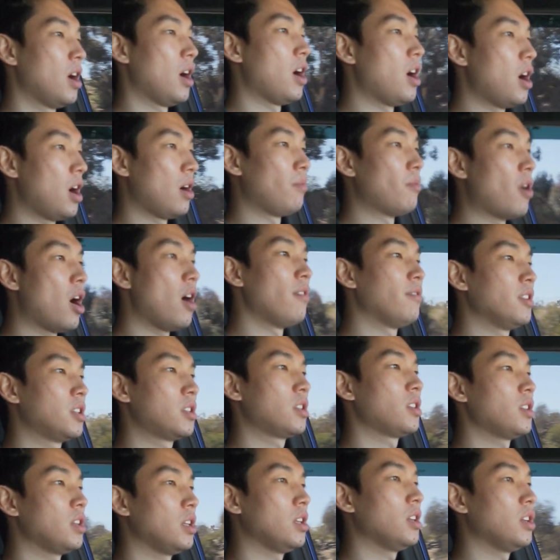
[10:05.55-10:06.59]

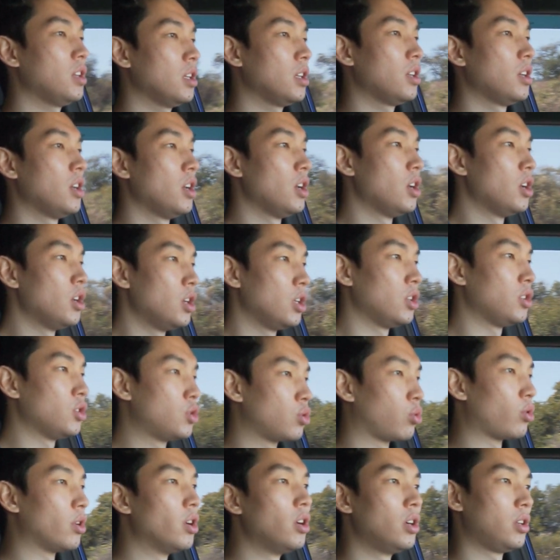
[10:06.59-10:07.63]
Obviously
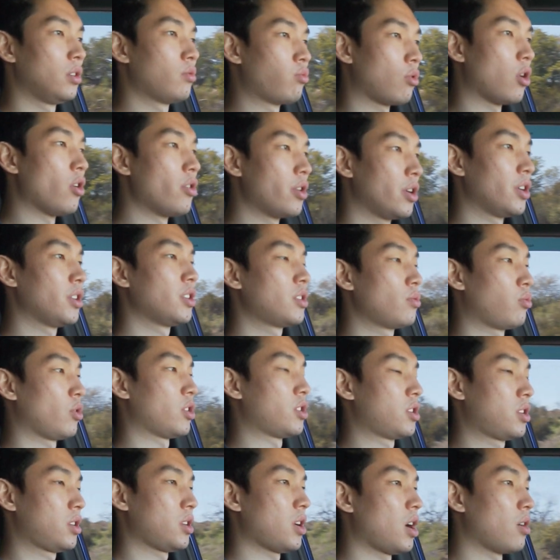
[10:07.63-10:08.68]
drilled rotors,
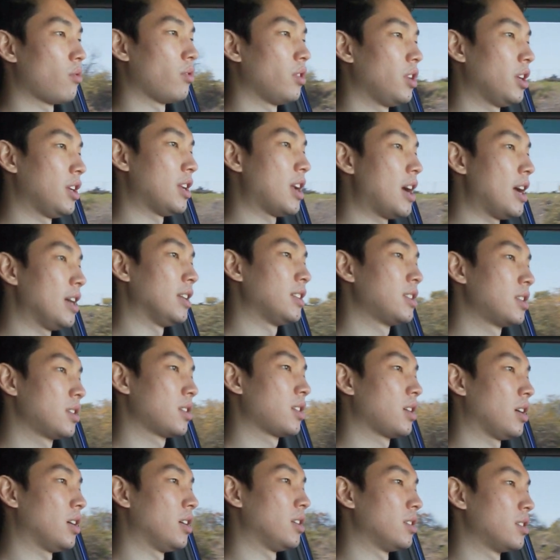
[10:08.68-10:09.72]
which are really nice
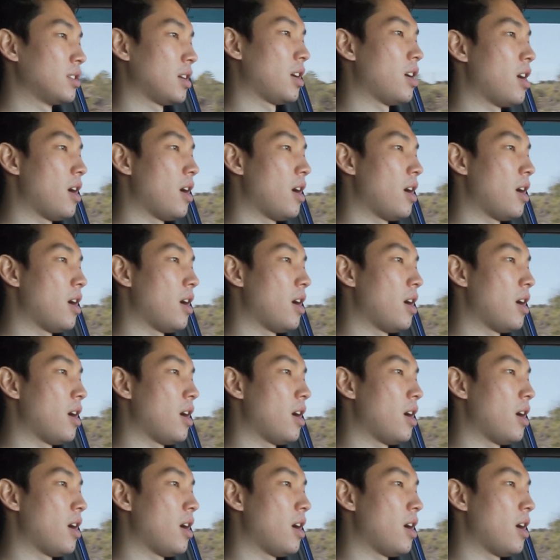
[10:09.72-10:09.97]
because